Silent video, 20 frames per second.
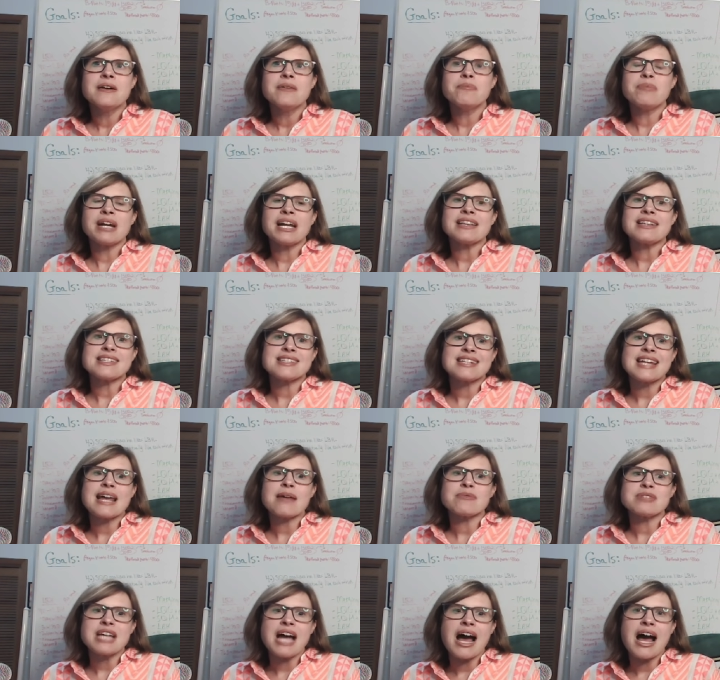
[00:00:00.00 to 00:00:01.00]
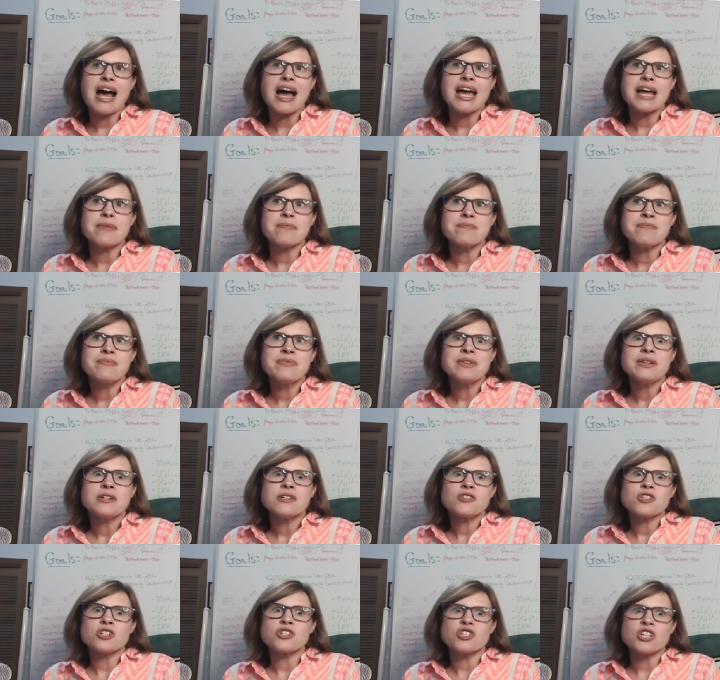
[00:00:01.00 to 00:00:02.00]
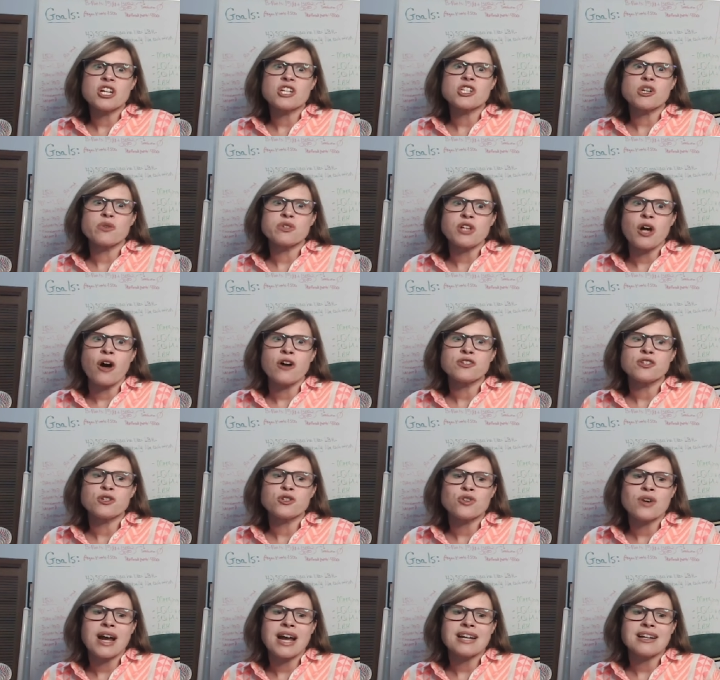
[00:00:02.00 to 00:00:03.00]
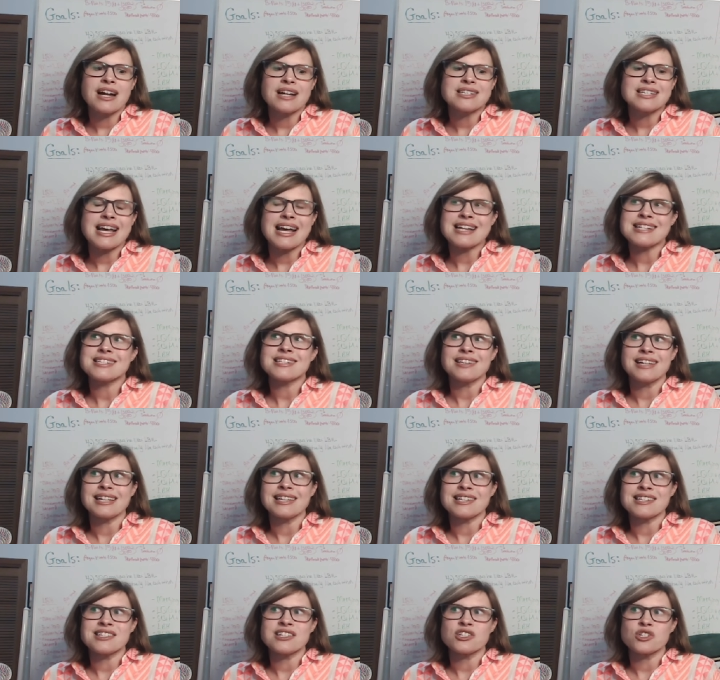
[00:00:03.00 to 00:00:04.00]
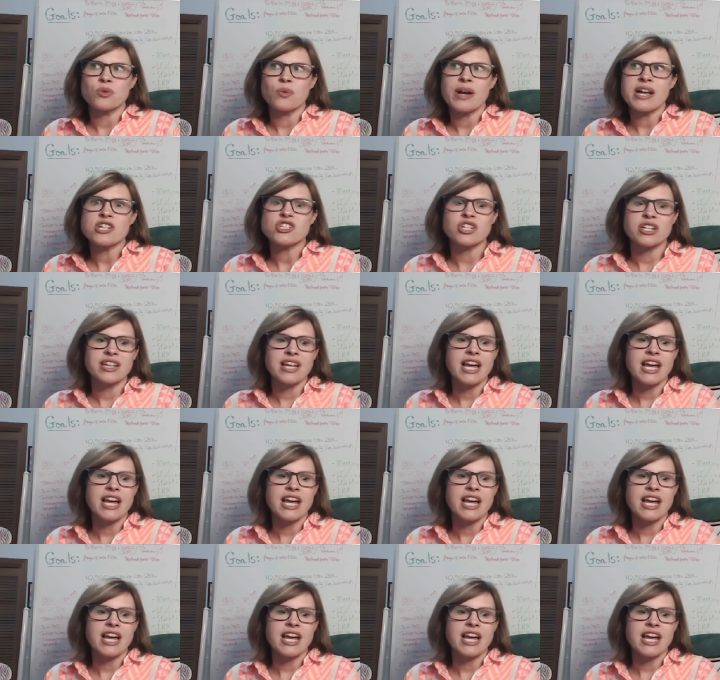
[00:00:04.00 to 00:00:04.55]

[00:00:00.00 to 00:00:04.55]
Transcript: But at the same time, Shen Qingqiu is also trying not to escalate the situation.